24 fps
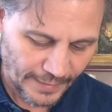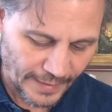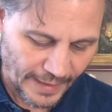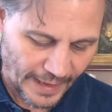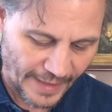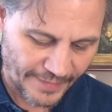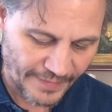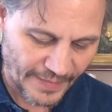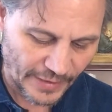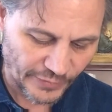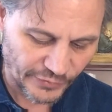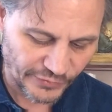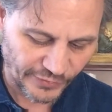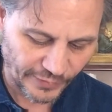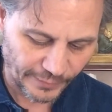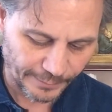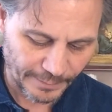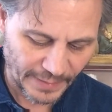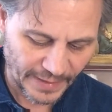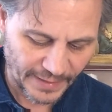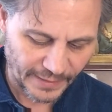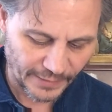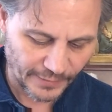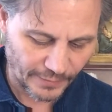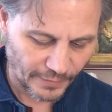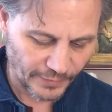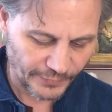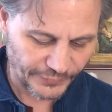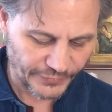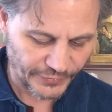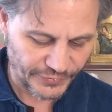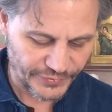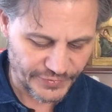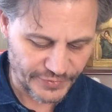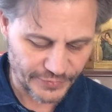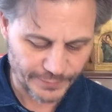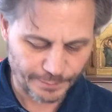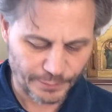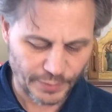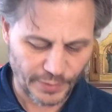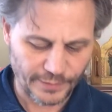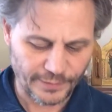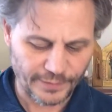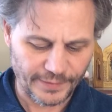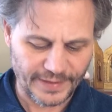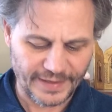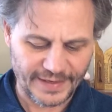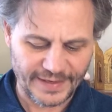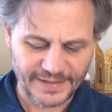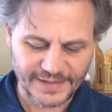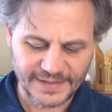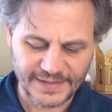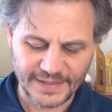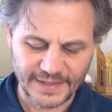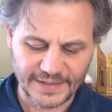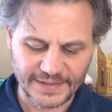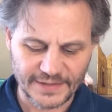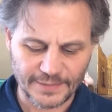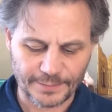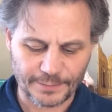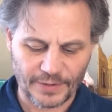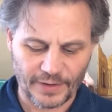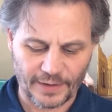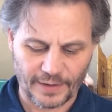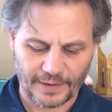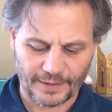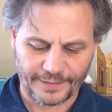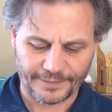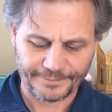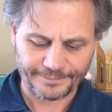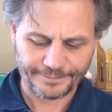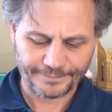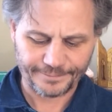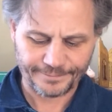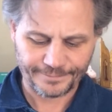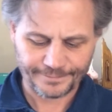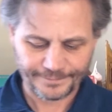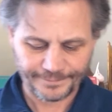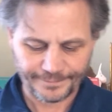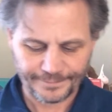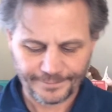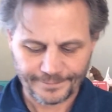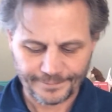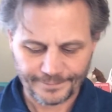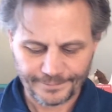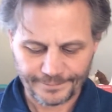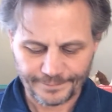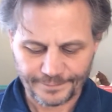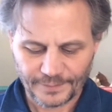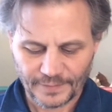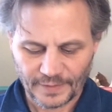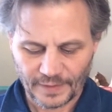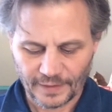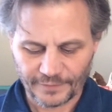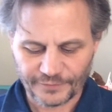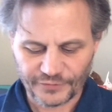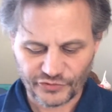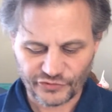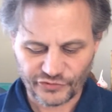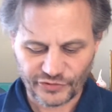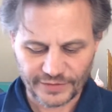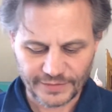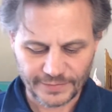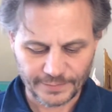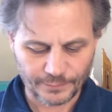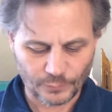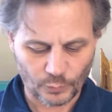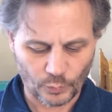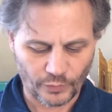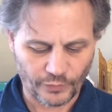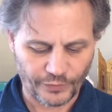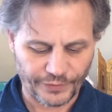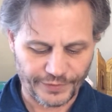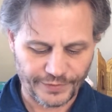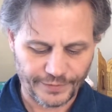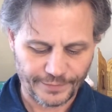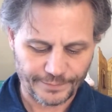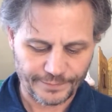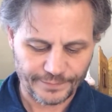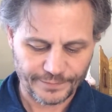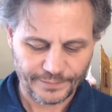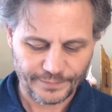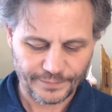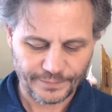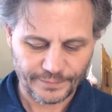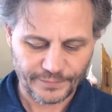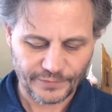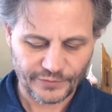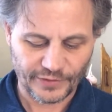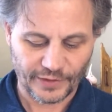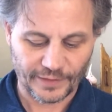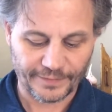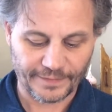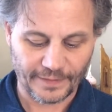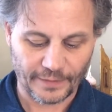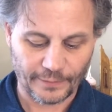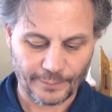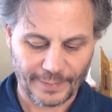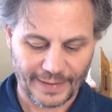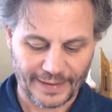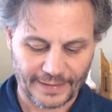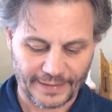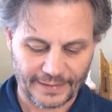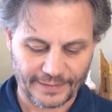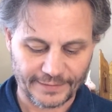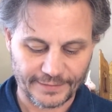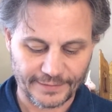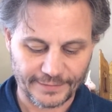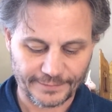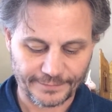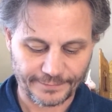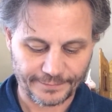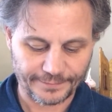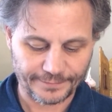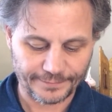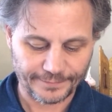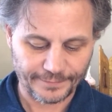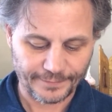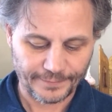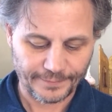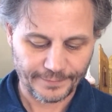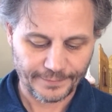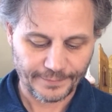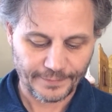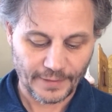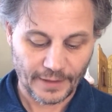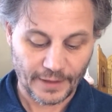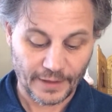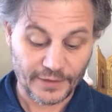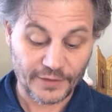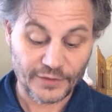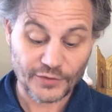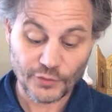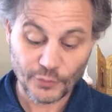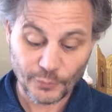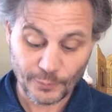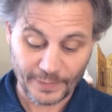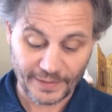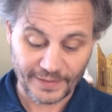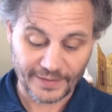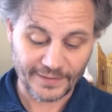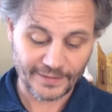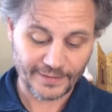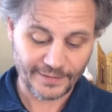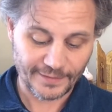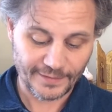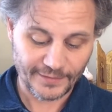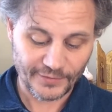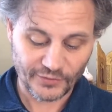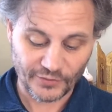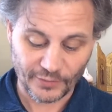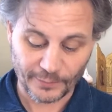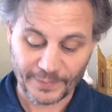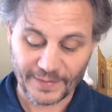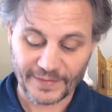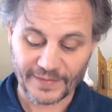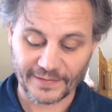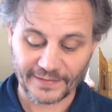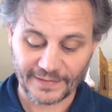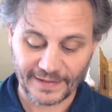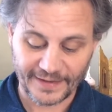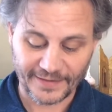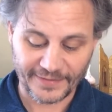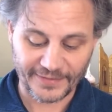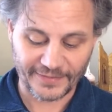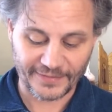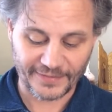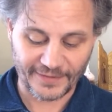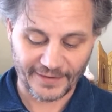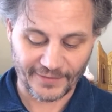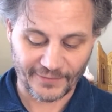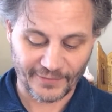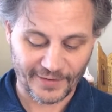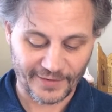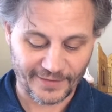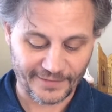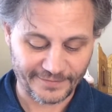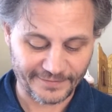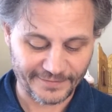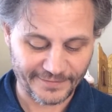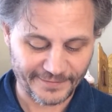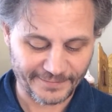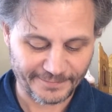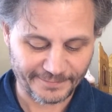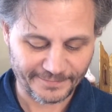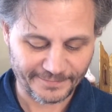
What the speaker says: And thou shalt make an altar to burn incense upon, of shittim wood shalt thou make it. A cubit shall be the length thereof,